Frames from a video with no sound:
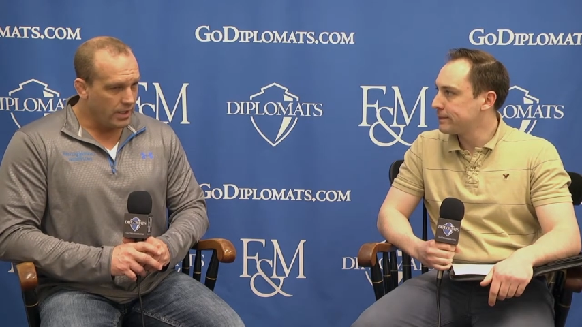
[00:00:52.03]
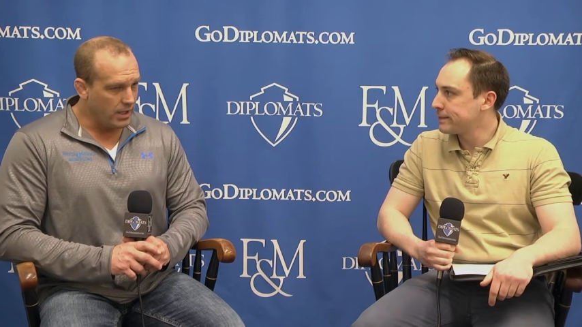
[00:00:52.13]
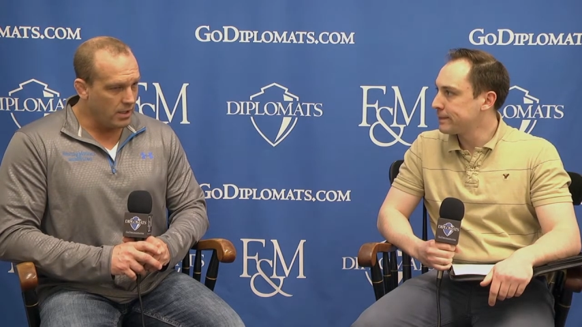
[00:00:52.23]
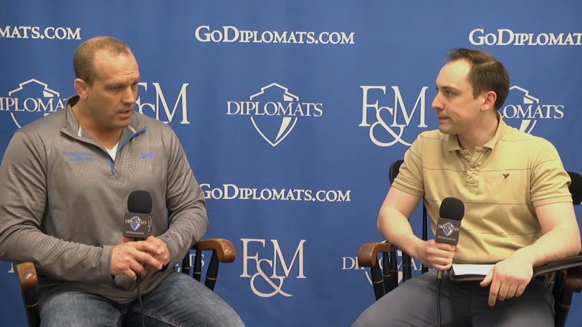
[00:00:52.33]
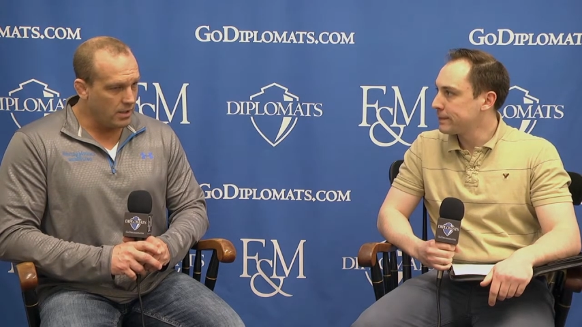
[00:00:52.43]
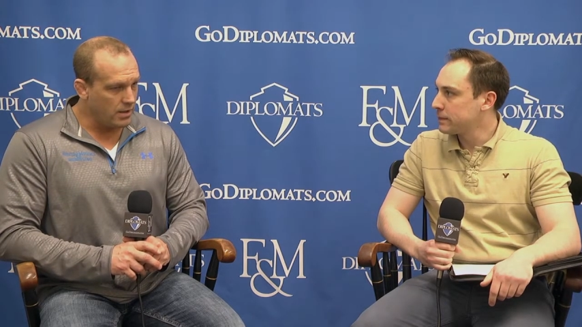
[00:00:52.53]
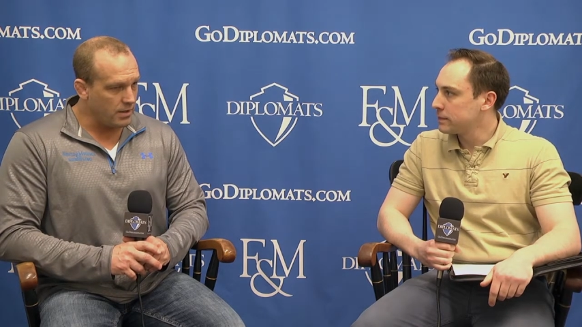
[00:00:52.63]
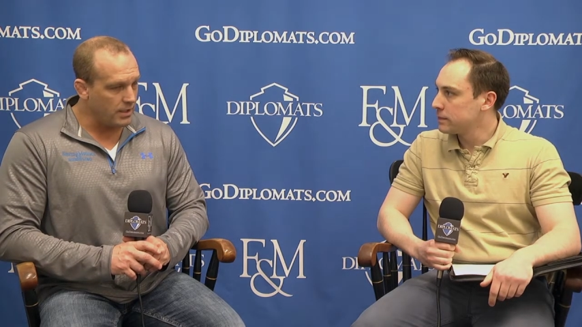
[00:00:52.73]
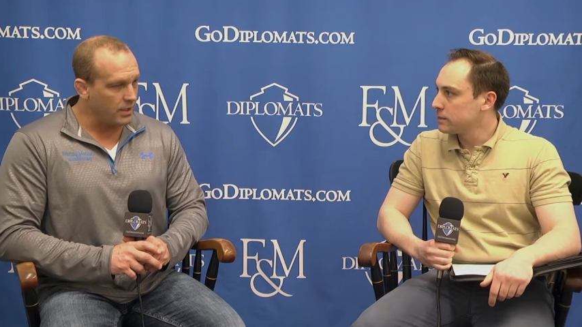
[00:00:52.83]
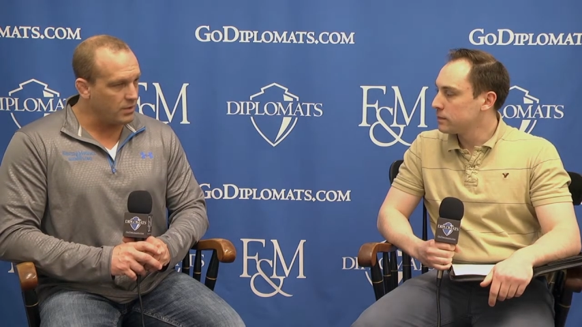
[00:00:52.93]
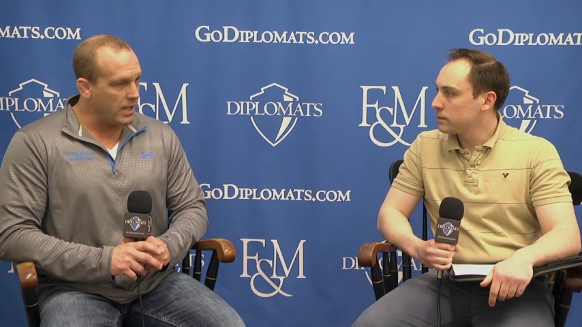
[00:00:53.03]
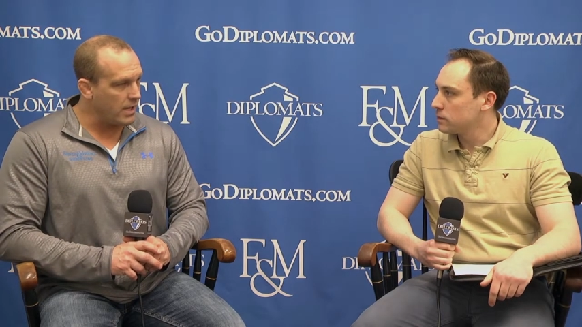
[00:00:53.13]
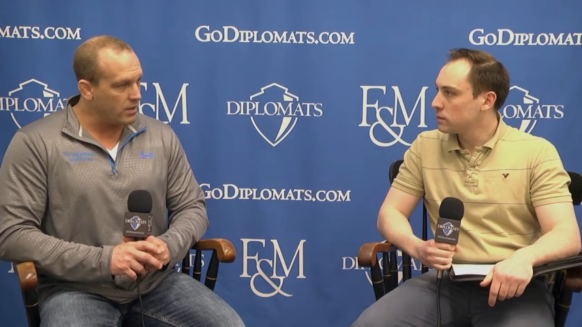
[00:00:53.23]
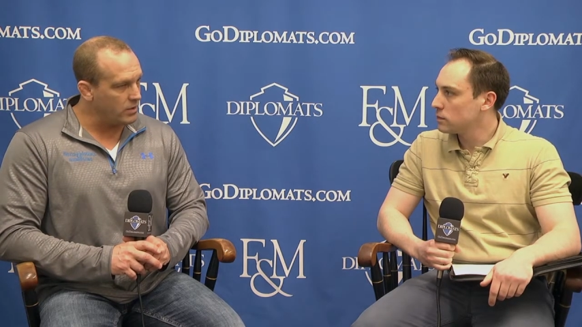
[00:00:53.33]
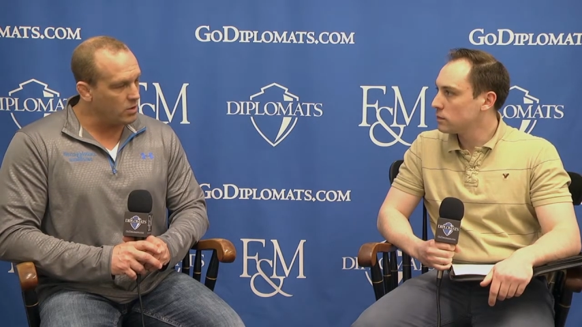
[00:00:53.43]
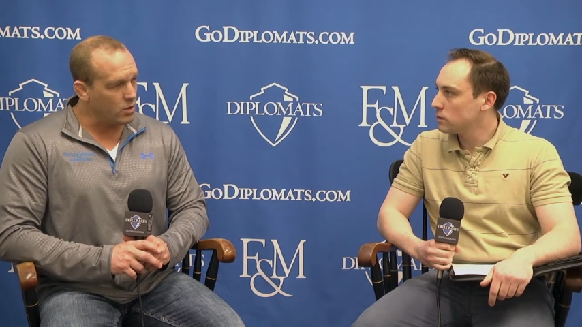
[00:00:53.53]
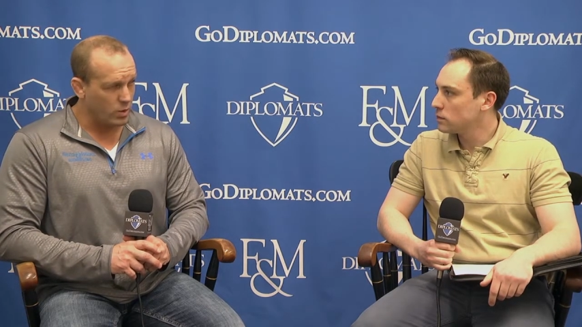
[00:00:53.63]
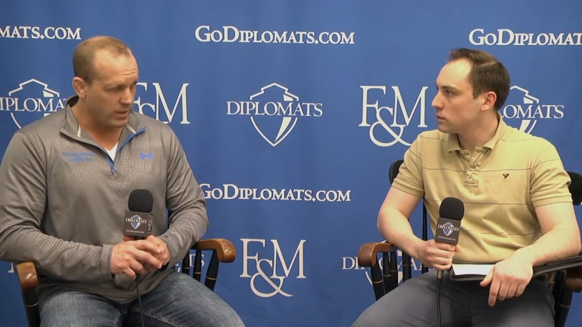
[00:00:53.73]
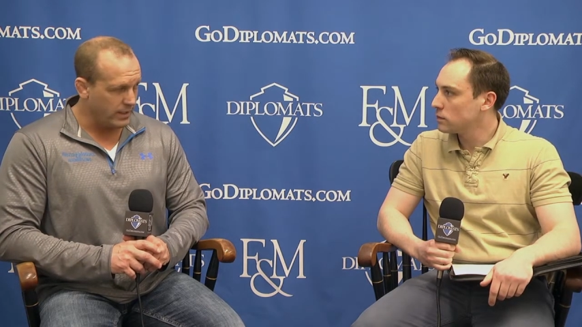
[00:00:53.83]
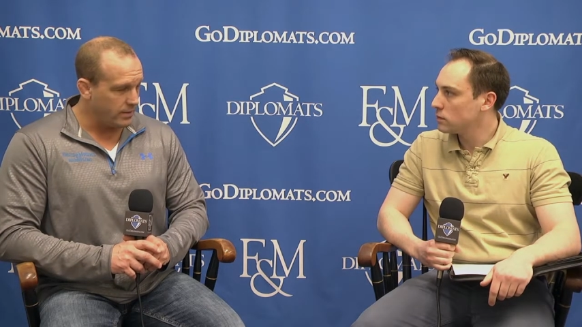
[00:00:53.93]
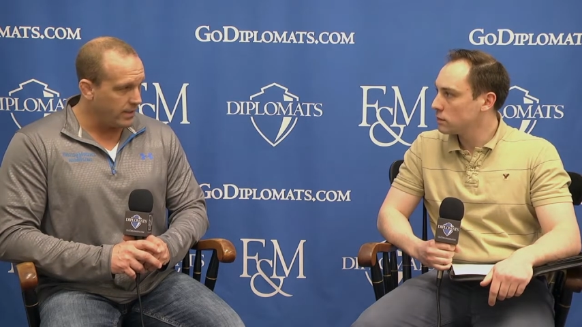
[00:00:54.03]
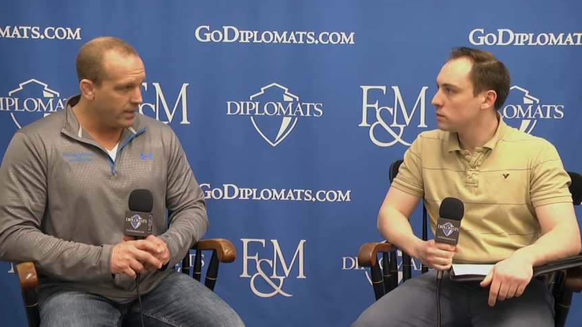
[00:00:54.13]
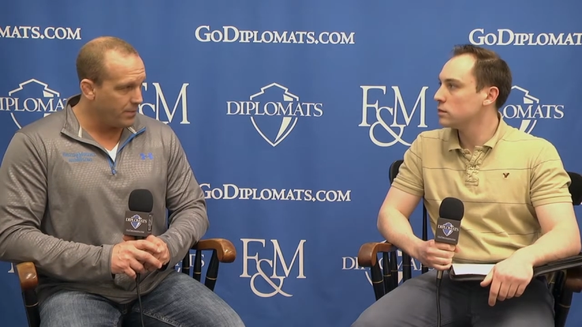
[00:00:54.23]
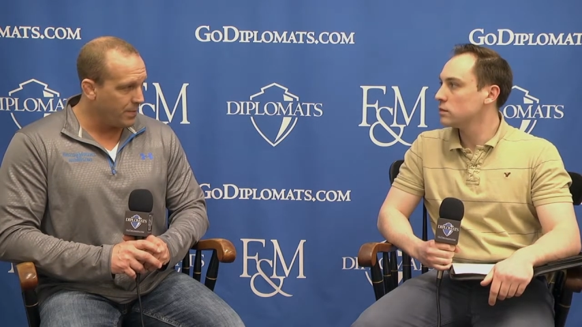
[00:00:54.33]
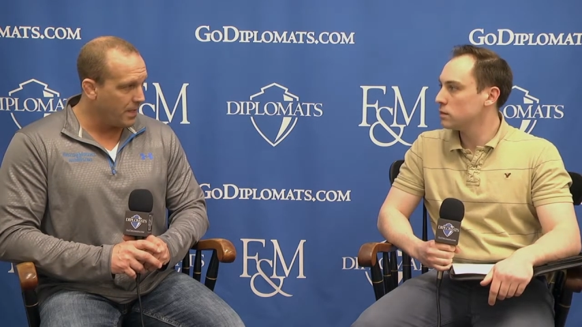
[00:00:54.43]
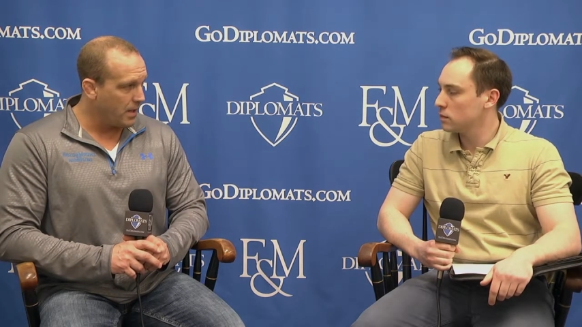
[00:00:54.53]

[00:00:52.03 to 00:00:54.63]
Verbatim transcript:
Speaker 1: I, I think as an athlete, it's hard to relate to that.